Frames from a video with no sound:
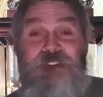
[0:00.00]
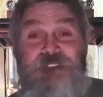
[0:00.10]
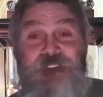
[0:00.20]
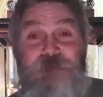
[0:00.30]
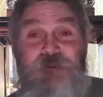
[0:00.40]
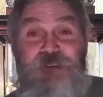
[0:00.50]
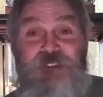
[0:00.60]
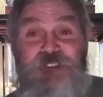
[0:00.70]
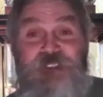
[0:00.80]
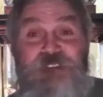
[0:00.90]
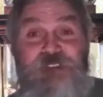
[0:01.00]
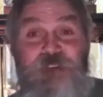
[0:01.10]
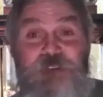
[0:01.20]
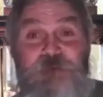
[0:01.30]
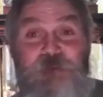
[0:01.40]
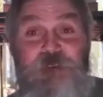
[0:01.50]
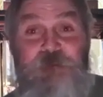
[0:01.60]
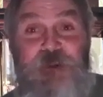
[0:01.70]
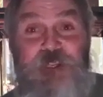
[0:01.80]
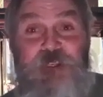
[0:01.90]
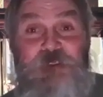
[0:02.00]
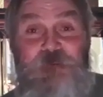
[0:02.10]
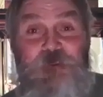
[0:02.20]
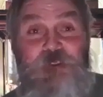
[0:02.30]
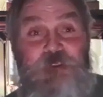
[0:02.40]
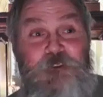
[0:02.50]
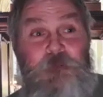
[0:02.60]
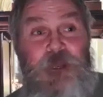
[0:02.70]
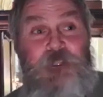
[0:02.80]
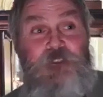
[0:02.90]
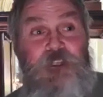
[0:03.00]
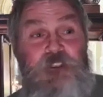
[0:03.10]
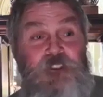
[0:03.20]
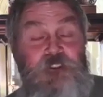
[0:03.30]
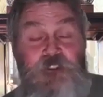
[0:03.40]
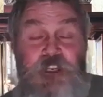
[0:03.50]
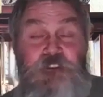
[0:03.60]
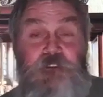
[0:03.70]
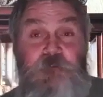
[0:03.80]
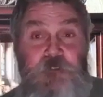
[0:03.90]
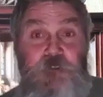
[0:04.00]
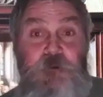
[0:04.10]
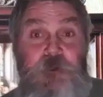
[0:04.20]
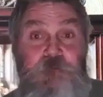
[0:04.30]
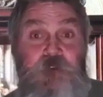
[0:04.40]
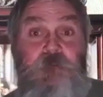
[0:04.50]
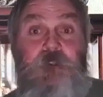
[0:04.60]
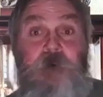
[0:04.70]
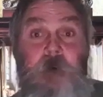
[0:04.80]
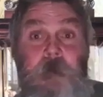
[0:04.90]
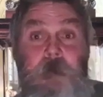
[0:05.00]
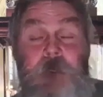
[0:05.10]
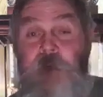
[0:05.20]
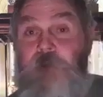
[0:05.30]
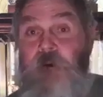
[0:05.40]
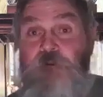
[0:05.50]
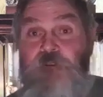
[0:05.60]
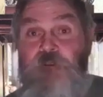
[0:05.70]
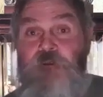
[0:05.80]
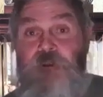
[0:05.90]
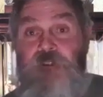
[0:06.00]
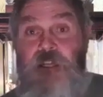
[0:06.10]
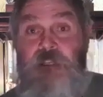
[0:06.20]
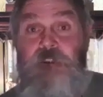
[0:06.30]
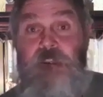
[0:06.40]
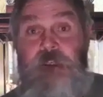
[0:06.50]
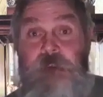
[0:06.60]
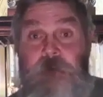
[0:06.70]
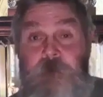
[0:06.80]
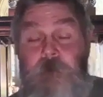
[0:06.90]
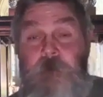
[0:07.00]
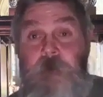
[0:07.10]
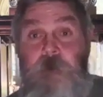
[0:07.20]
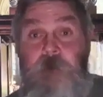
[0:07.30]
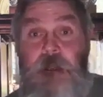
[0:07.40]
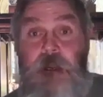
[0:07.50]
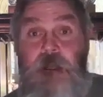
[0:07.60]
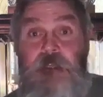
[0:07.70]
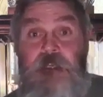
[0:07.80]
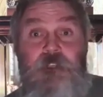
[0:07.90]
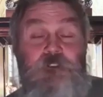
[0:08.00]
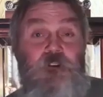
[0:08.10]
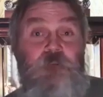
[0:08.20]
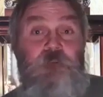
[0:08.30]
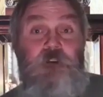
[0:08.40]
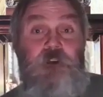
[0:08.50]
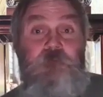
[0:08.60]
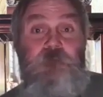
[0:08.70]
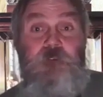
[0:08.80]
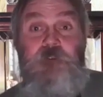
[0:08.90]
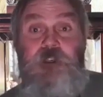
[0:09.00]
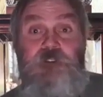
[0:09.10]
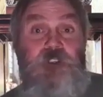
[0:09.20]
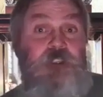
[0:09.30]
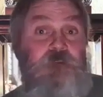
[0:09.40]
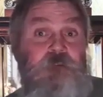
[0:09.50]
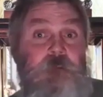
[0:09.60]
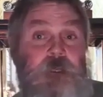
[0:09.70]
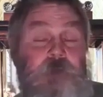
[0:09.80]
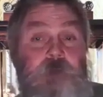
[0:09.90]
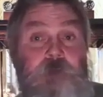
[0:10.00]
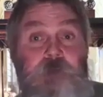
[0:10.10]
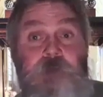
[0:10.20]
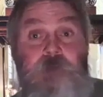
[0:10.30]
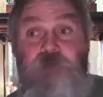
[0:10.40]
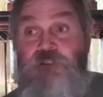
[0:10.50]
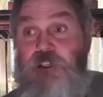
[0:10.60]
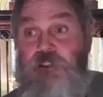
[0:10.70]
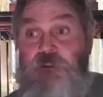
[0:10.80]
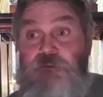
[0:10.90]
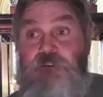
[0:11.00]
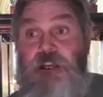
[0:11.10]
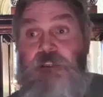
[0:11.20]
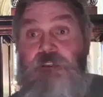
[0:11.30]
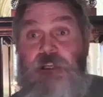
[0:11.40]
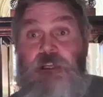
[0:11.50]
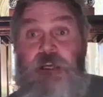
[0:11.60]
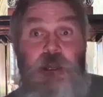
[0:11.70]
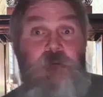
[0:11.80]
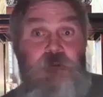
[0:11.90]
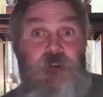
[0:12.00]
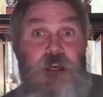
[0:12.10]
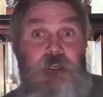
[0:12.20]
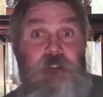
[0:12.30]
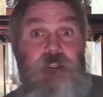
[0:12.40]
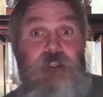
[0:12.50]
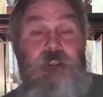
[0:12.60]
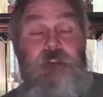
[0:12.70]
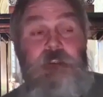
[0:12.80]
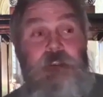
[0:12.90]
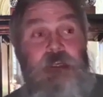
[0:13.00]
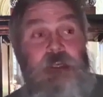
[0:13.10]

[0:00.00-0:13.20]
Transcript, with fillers: but I'm not the same person he started with by any stretch of the imagination. It takes the fury from you. You know, Moses was like that. Uh, he got so uh, furious he killed a man. Ezekiel's like that. I was like